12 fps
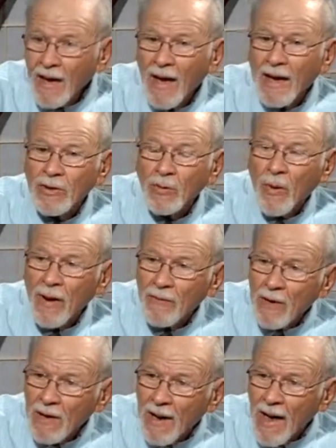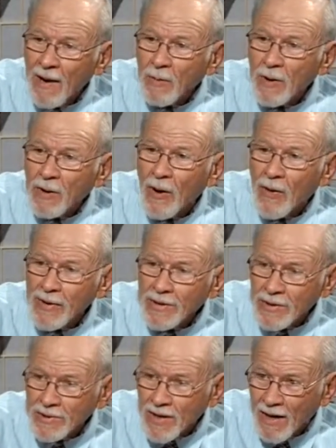At 12 o'clock, we're going
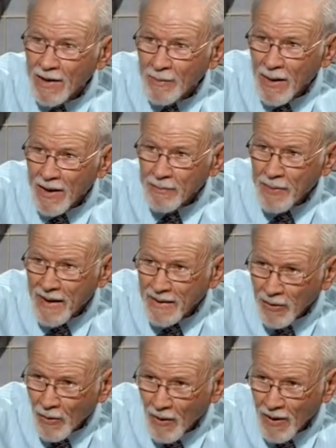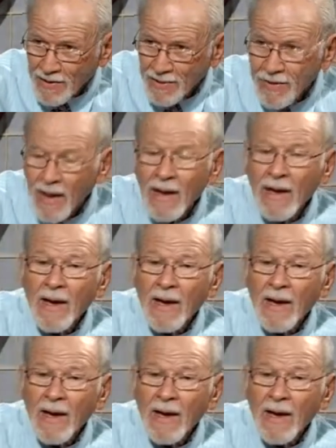to celebrate Pentecost.